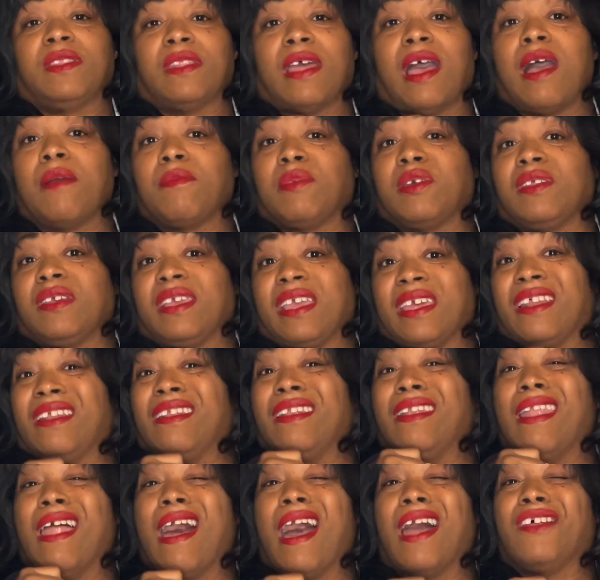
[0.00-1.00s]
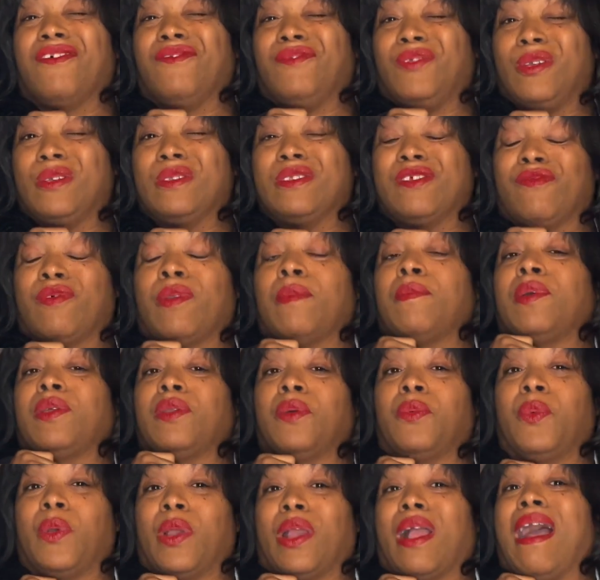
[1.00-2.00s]
that I'm going to get a lot of views of, and I'm going to
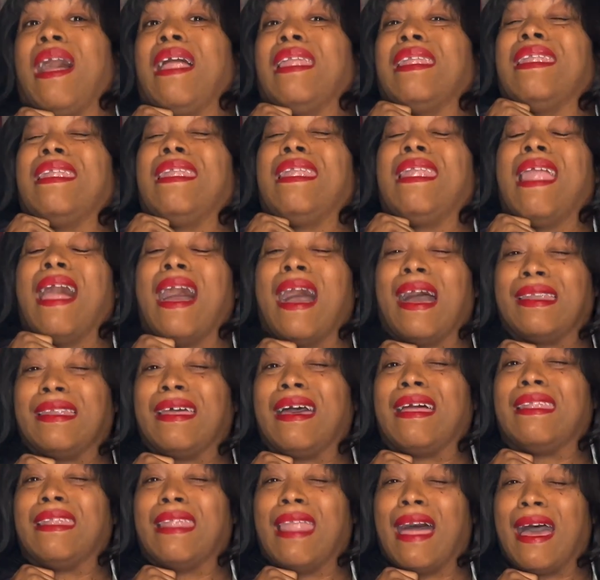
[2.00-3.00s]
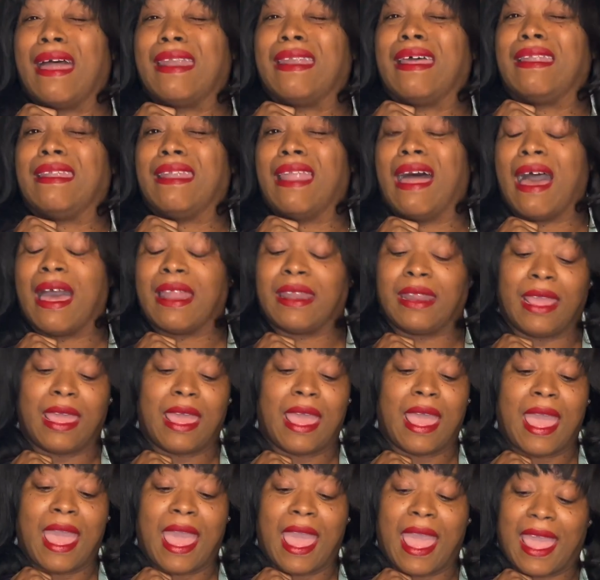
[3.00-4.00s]
wear a lot.
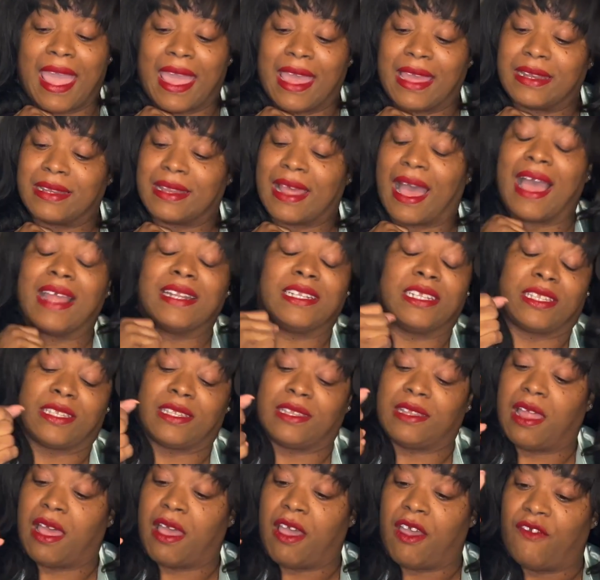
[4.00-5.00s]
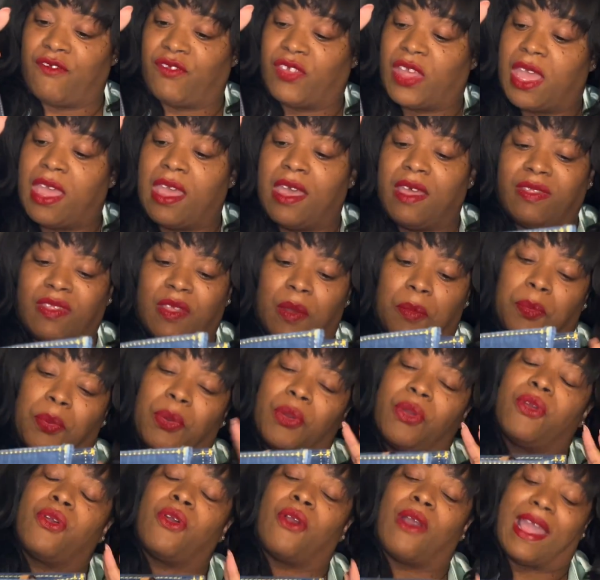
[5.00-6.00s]
And I just love the
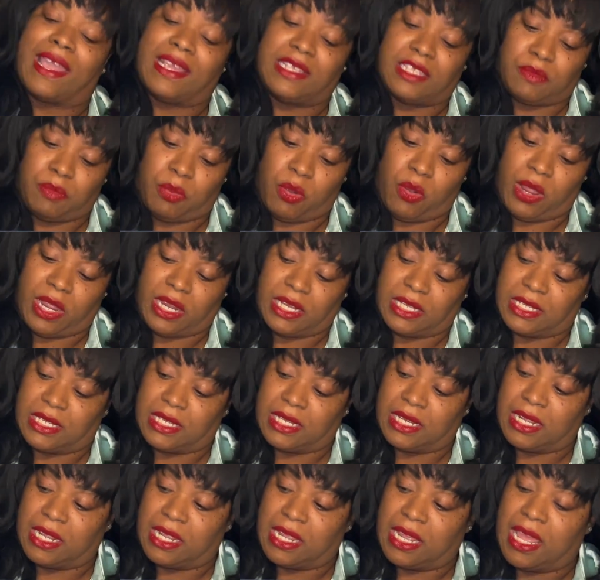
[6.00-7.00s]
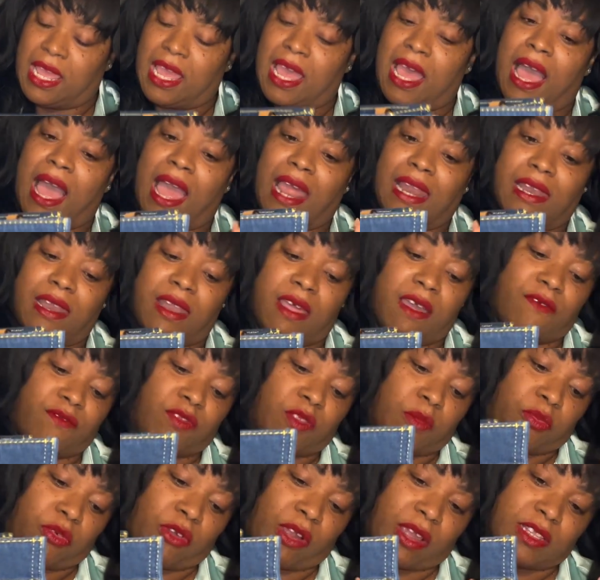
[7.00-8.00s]
price point. I love the
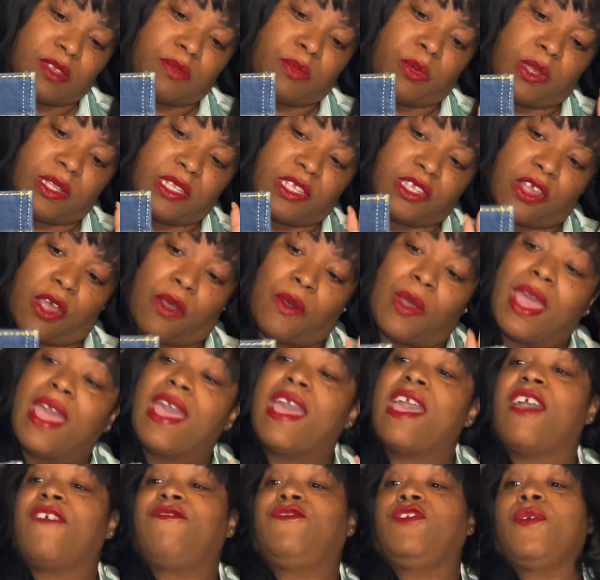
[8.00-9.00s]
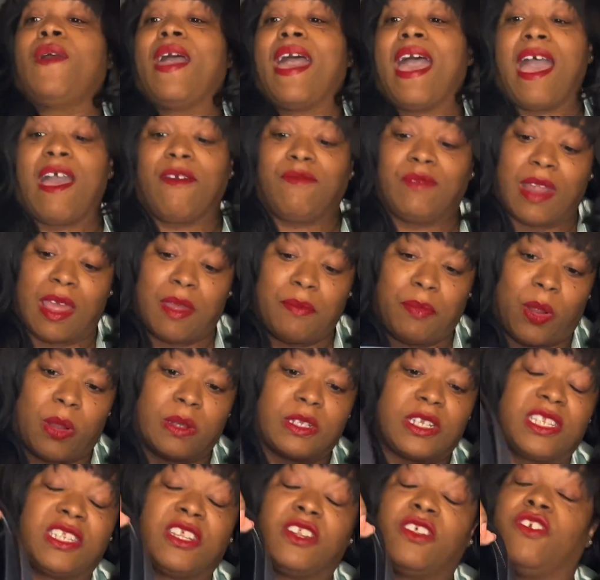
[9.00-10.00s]
price point. So if you have not
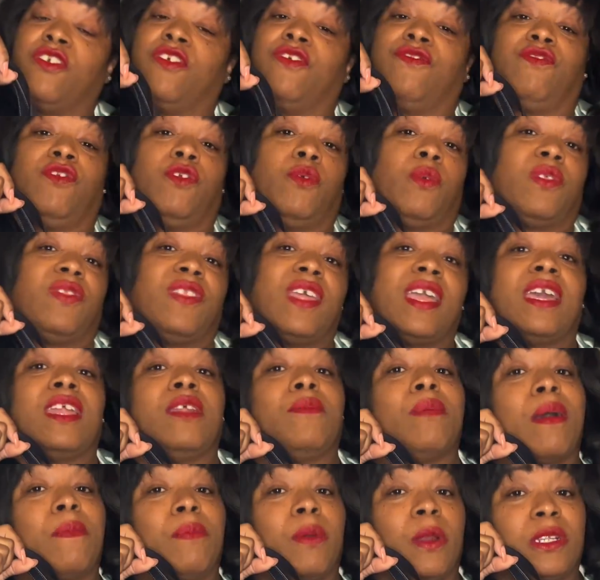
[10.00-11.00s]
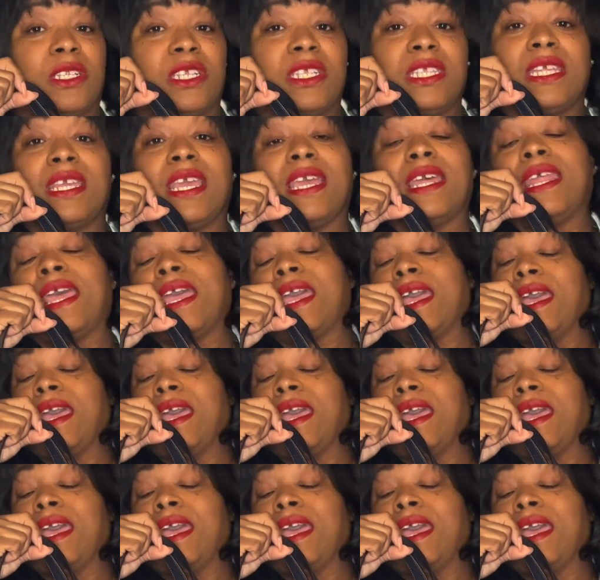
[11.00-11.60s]
purchased it, or if you were thinking about purchasing it,